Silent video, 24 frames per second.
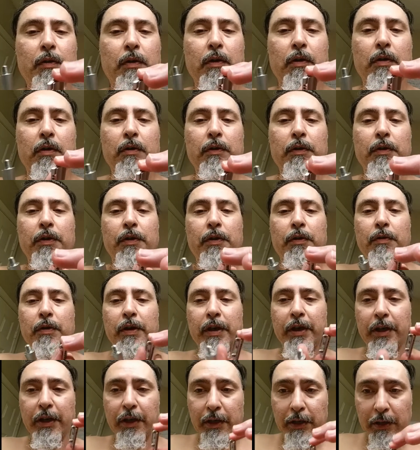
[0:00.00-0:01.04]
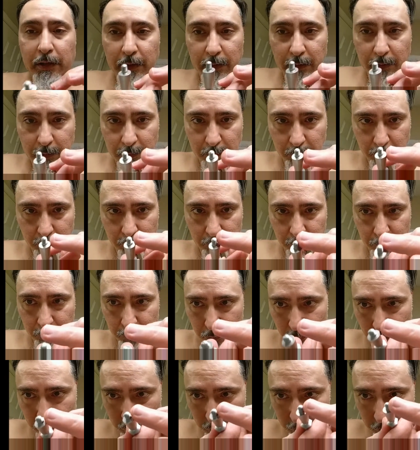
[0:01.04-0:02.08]
all the threading
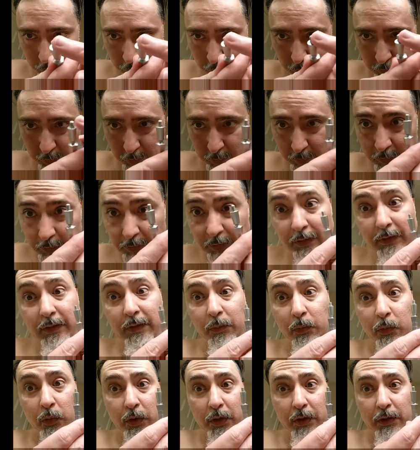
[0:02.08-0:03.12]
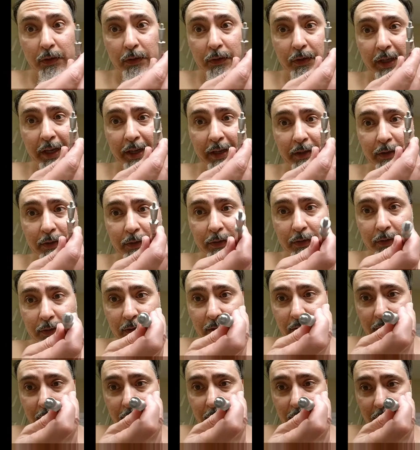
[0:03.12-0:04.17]
for, this is one of those handles
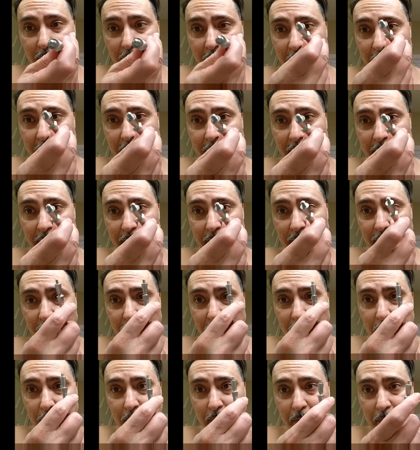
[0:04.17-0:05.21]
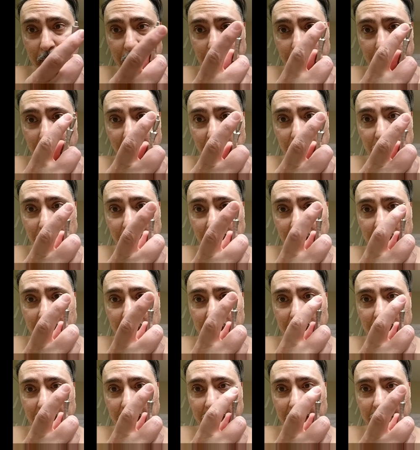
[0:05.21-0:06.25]
that has a post
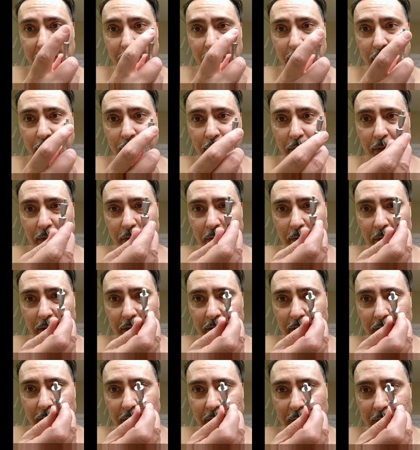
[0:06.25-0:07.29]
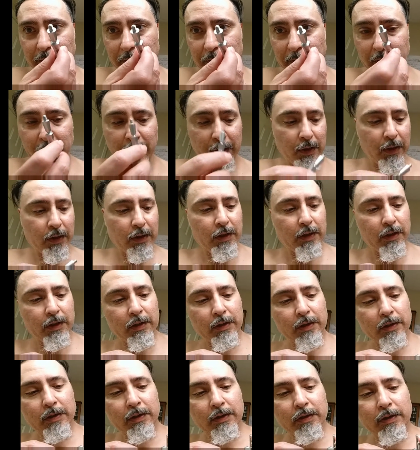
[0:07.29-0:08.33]
on the handle for threading,
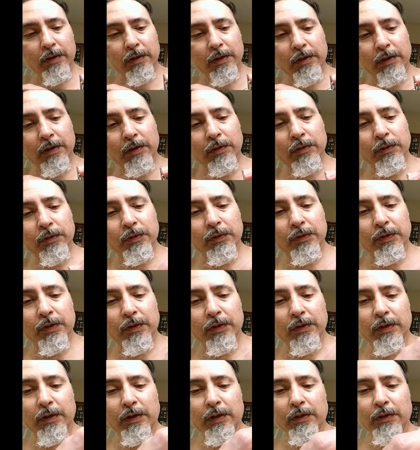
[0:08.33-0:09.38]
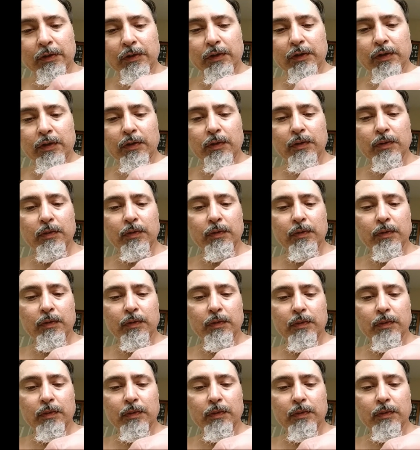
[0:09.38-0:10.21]
goes into